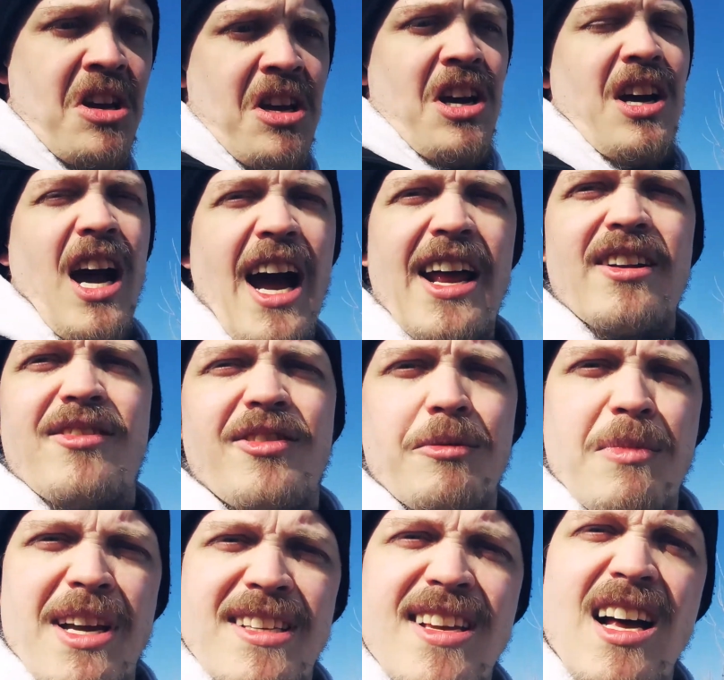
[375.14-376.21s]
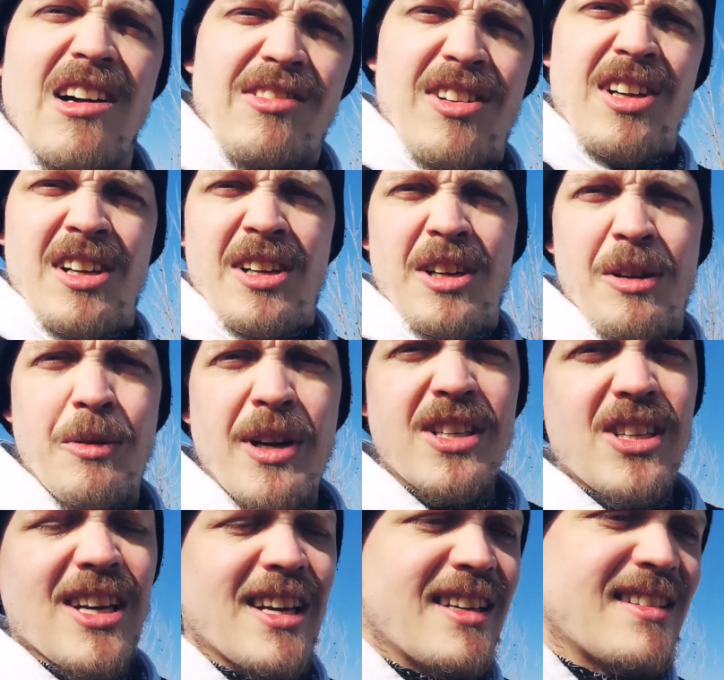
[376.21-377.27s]
kind of for myself, which
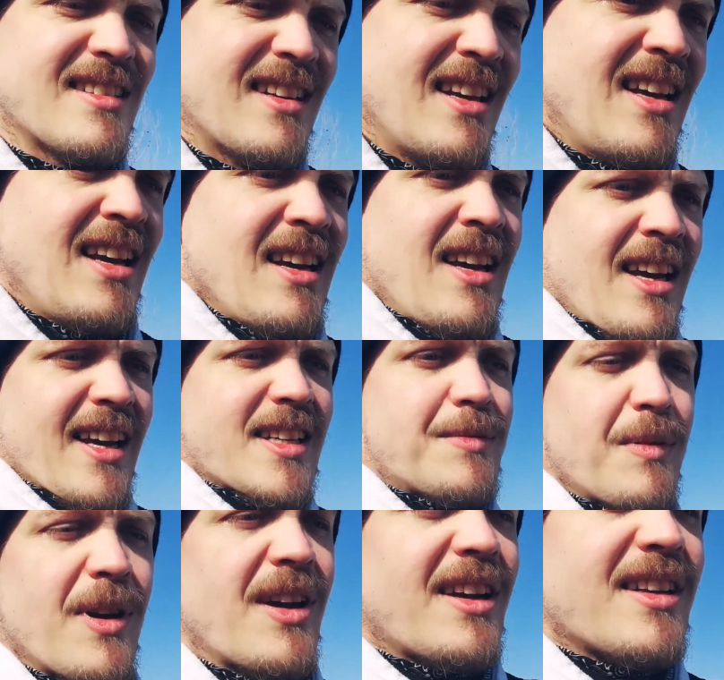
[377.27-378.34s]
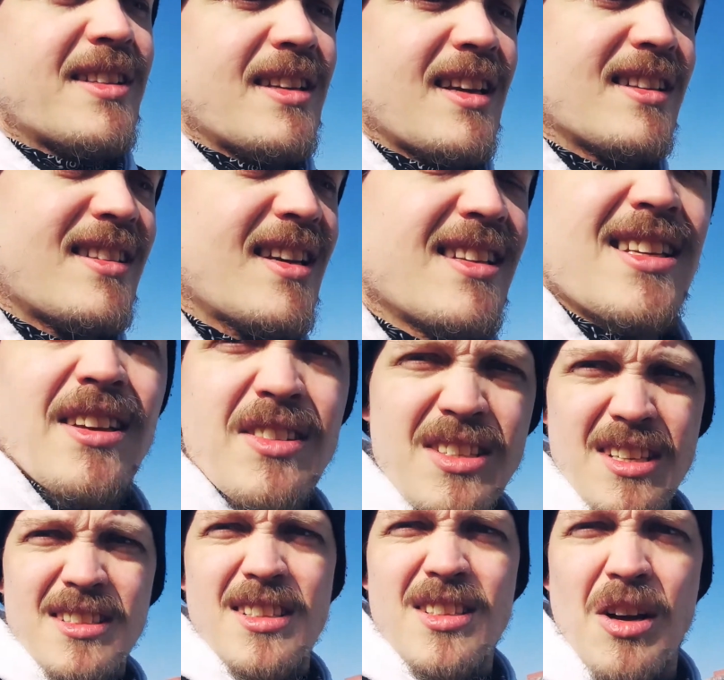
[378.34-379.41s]
is, it, it gives it
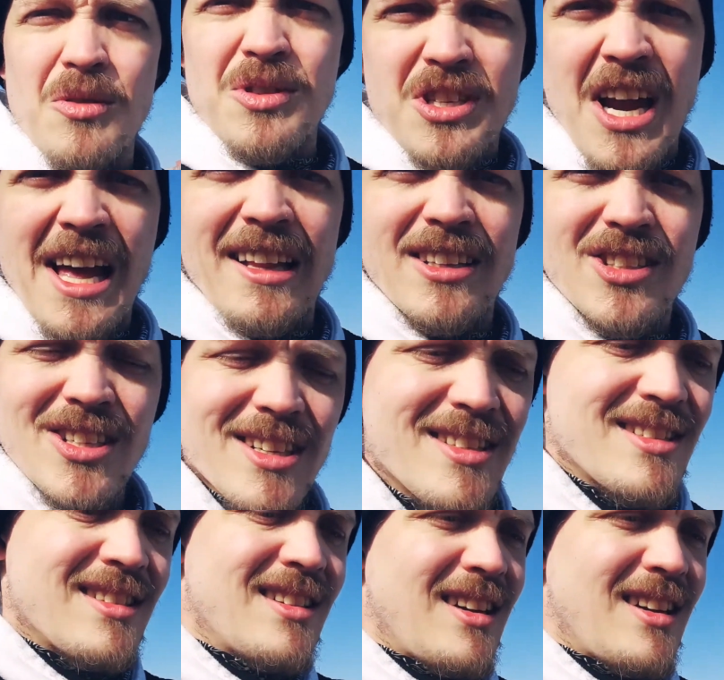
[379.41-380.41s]
its own challenges.